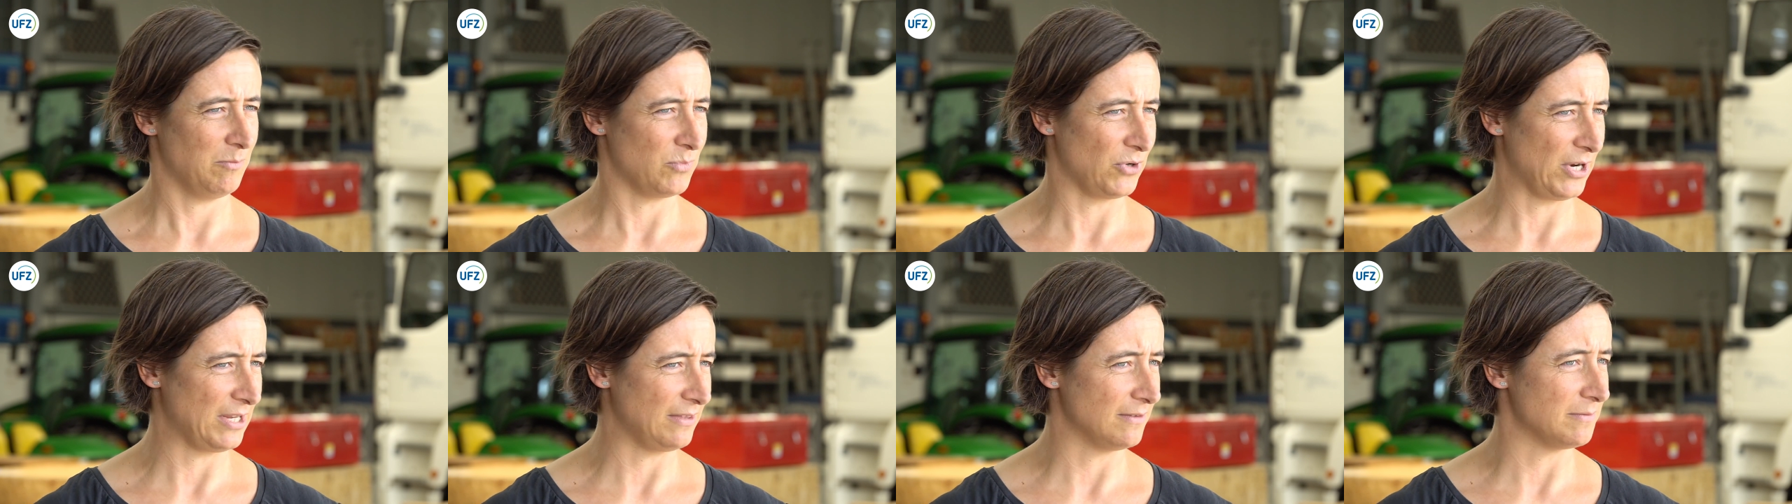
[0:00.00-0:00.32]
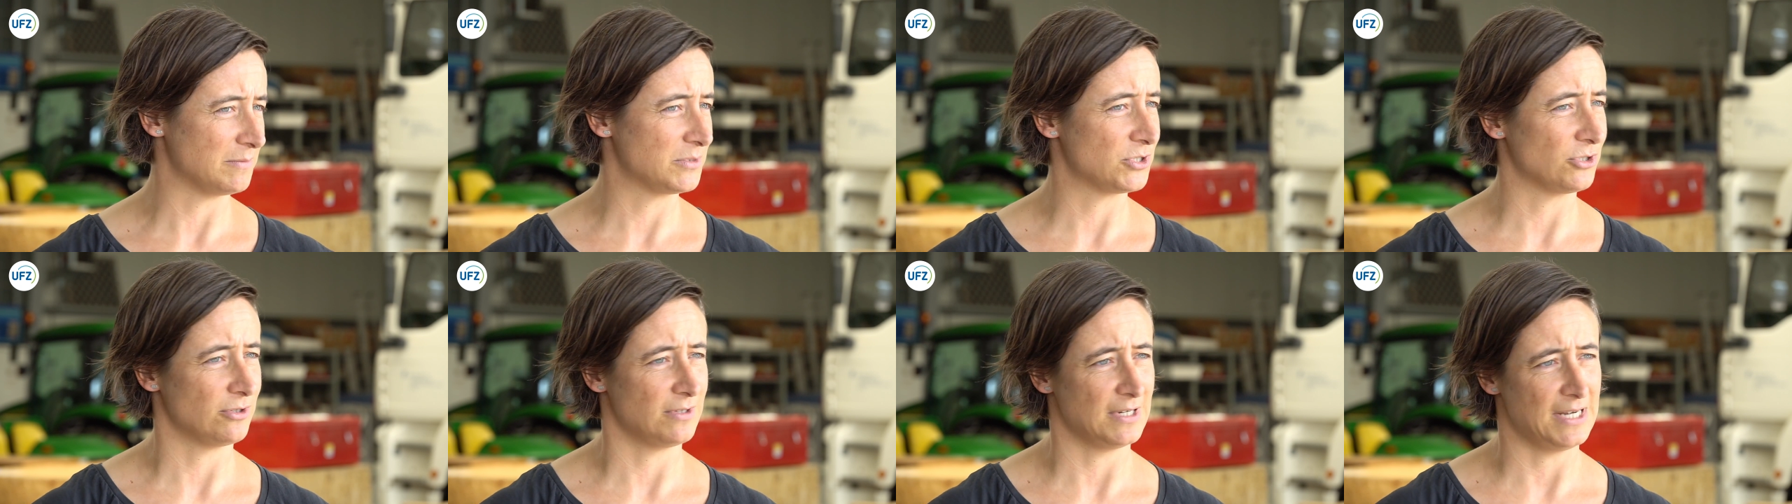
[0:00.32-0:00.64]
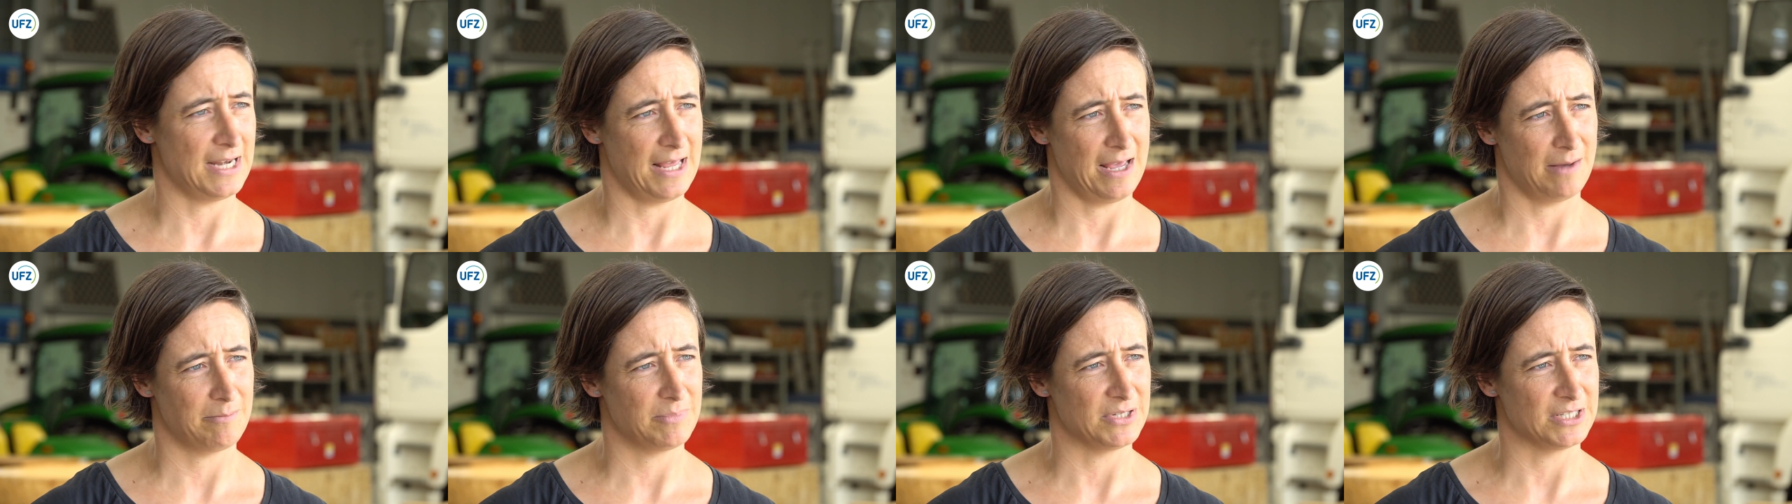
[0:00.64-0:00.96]
bring them to the
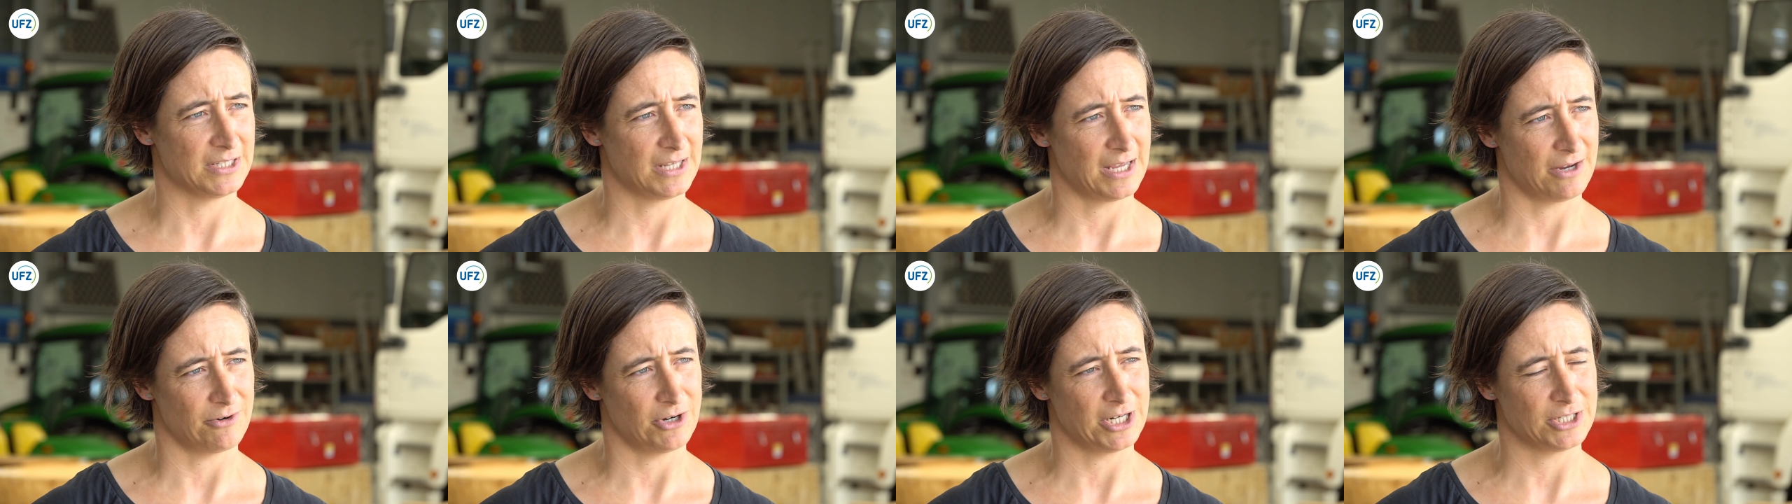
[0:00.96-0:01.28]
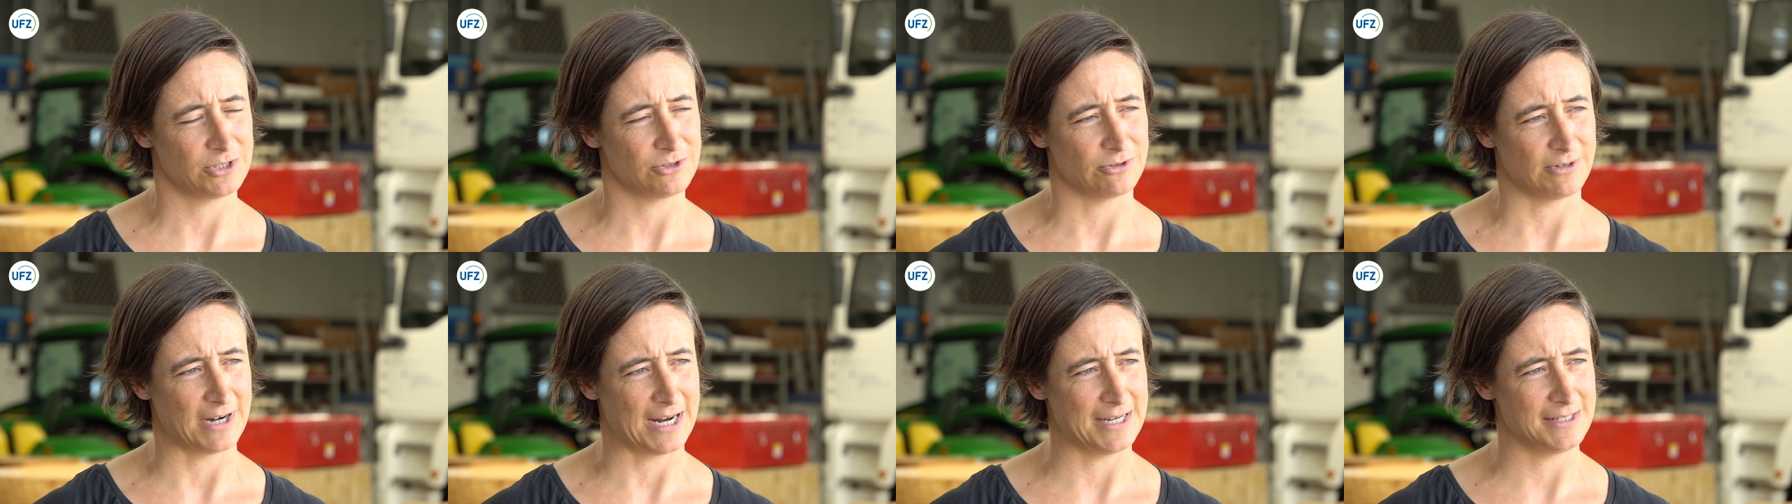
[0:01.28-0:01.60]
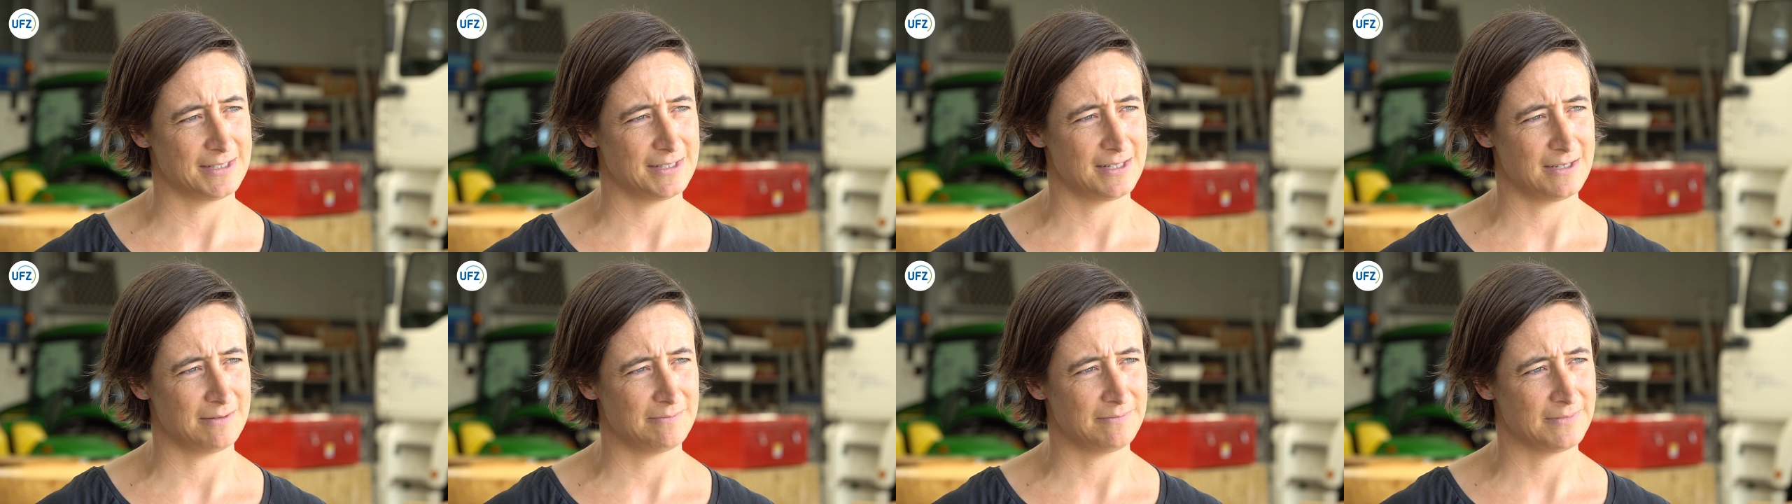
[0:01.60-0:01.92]
lab and
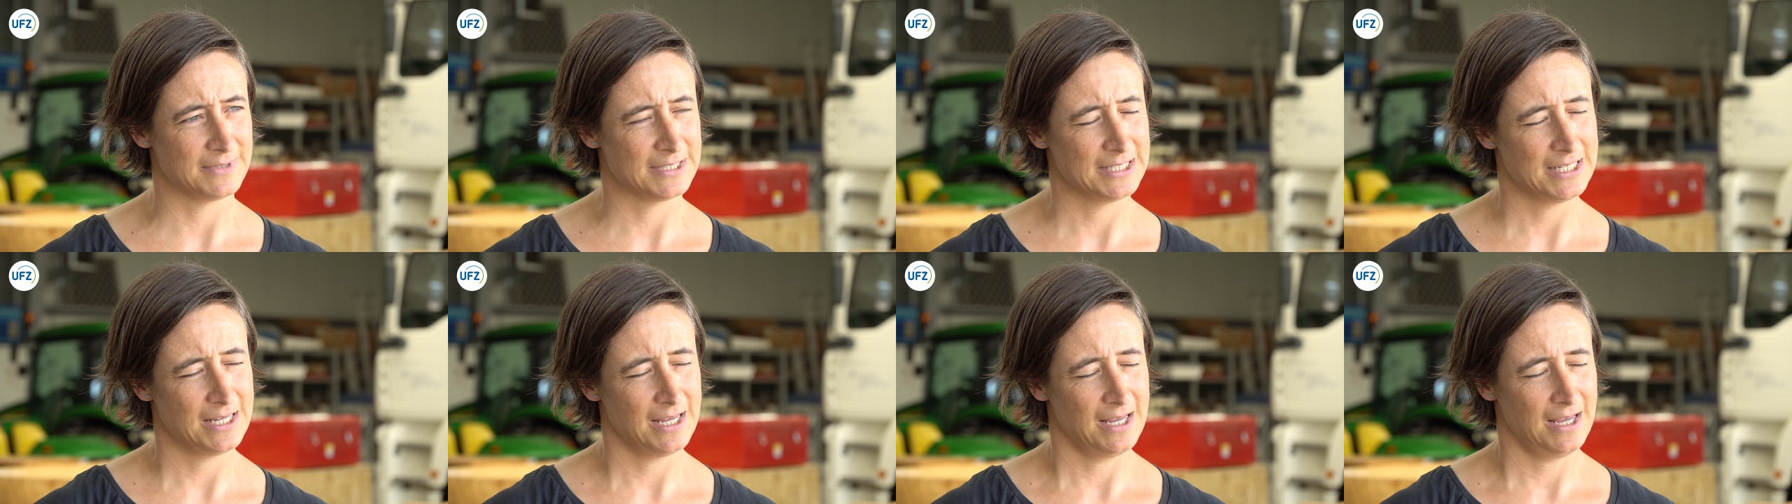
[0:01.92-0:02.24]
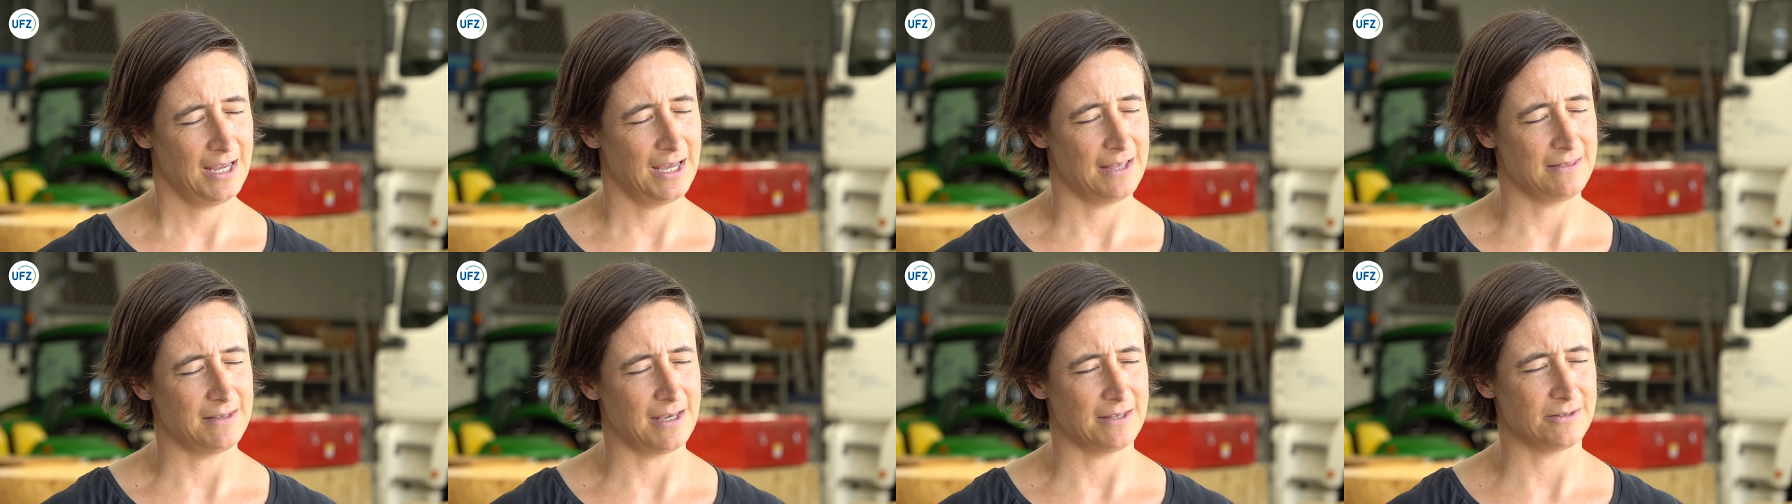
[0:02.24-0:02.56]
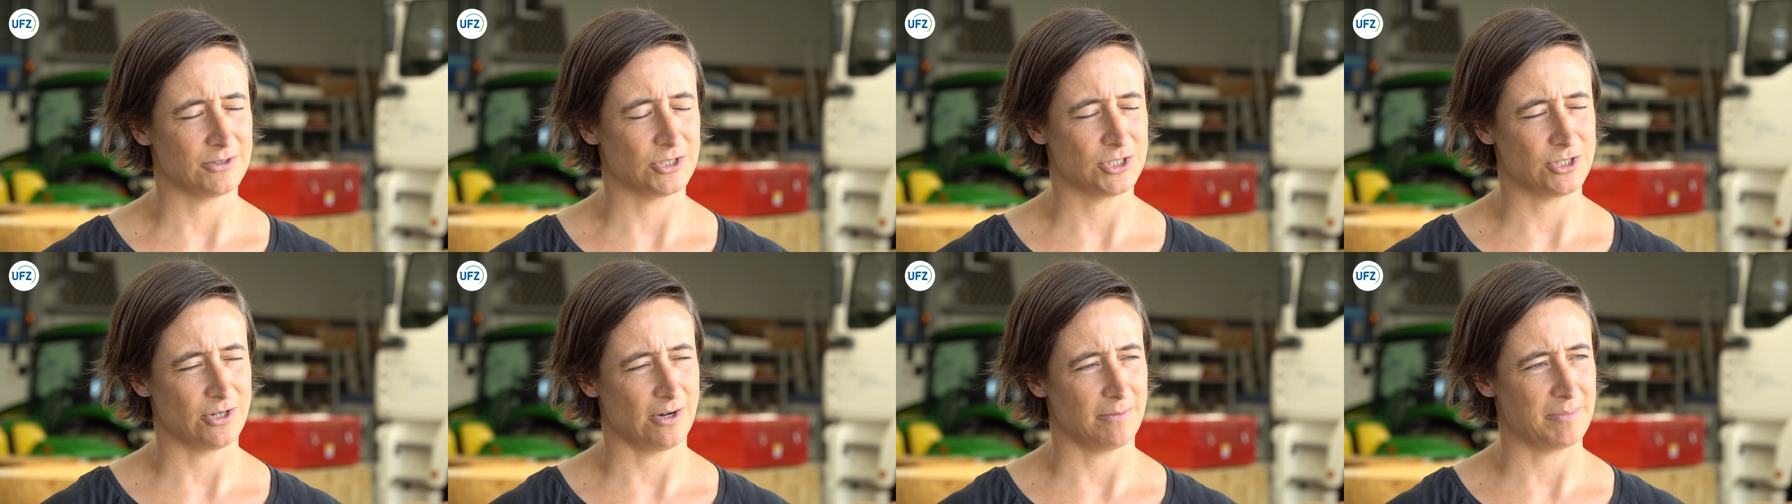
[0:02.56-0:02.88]
characterize them. And the
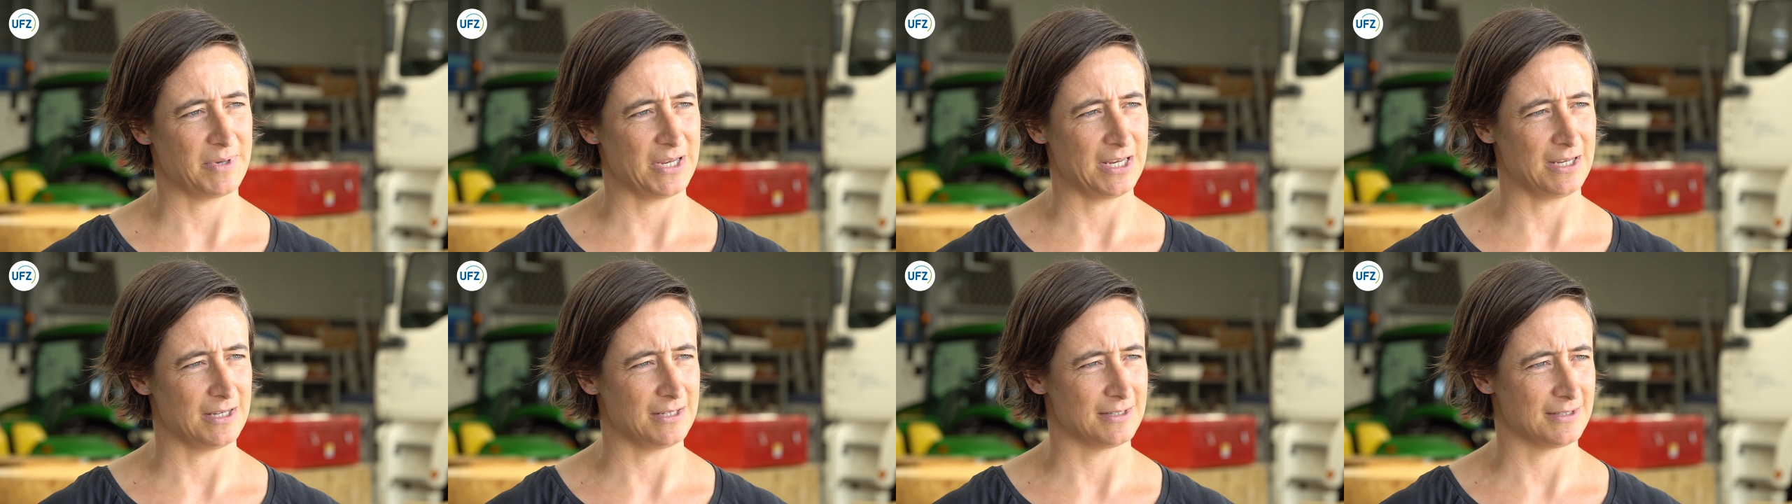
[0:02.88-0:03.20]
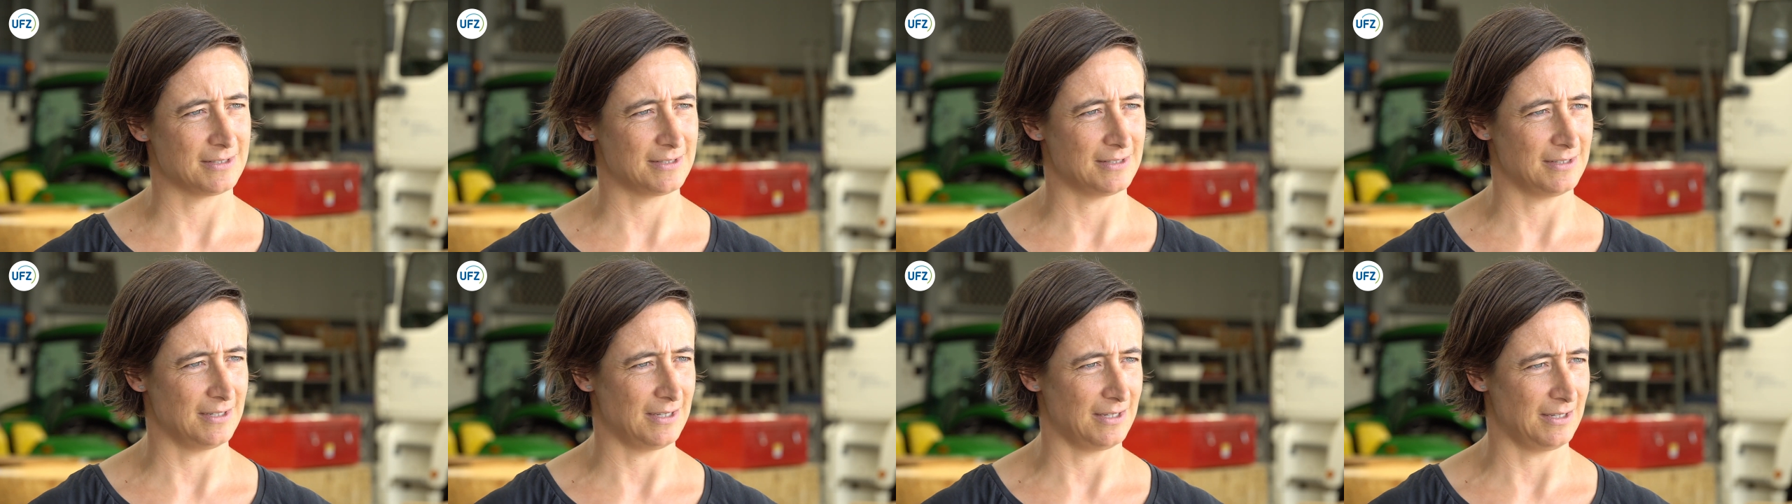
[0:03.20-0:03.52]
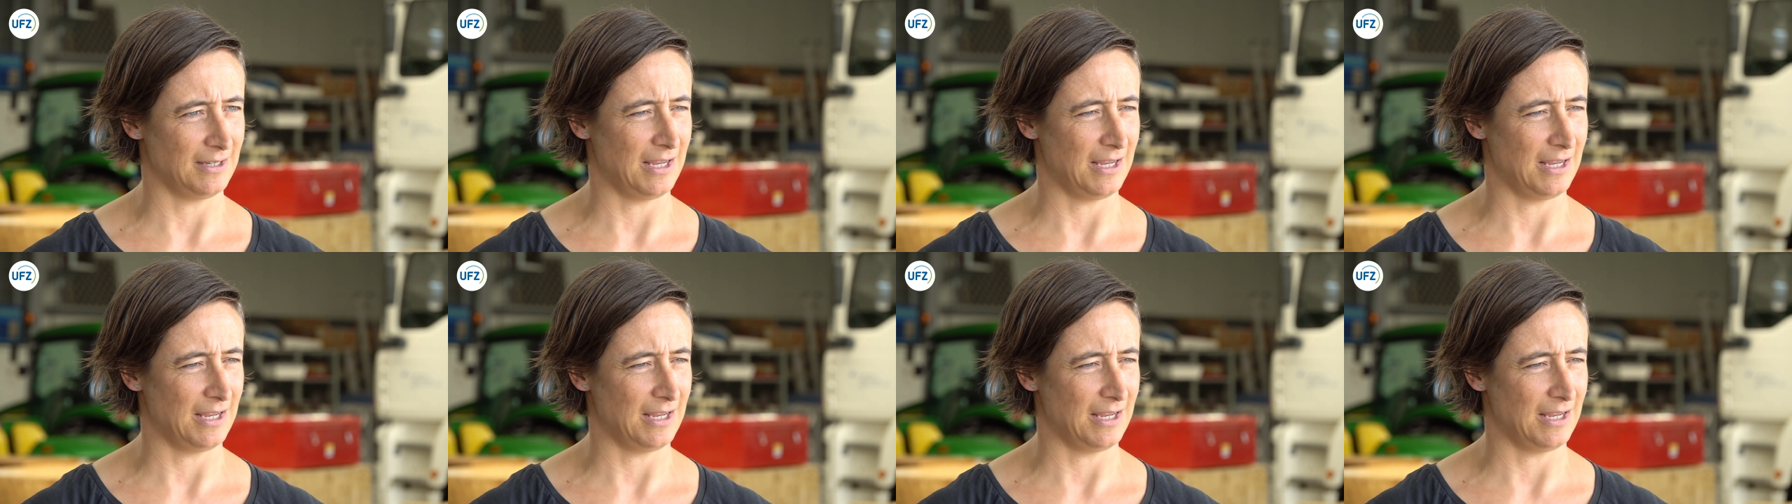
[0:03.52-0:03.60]
other topic is uh,